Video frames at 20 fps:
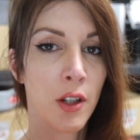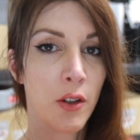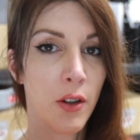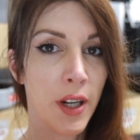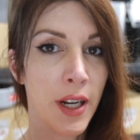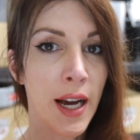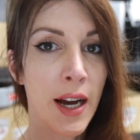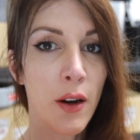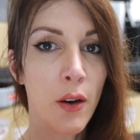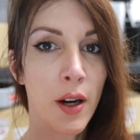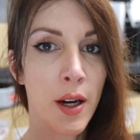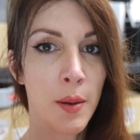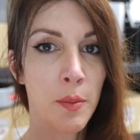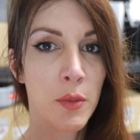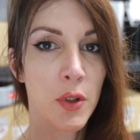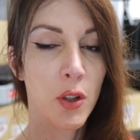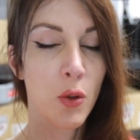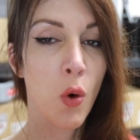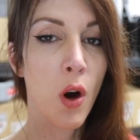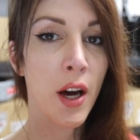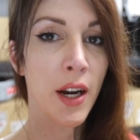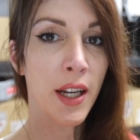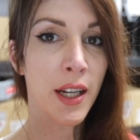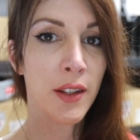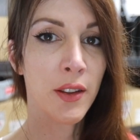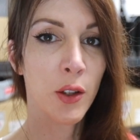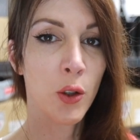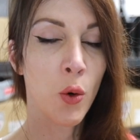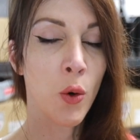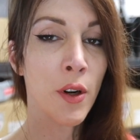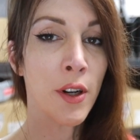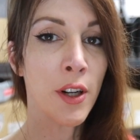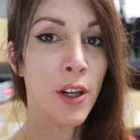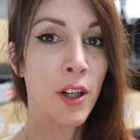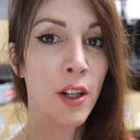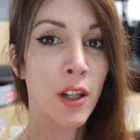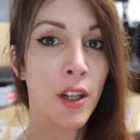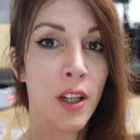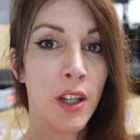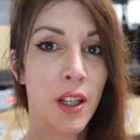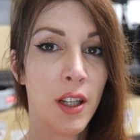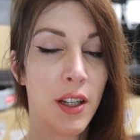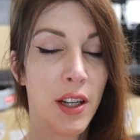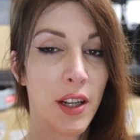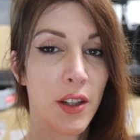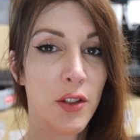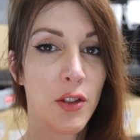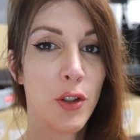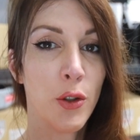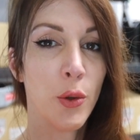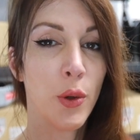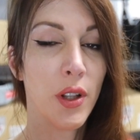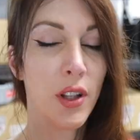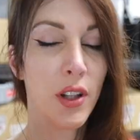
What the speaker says: Right now I'm squatting in the corner next to a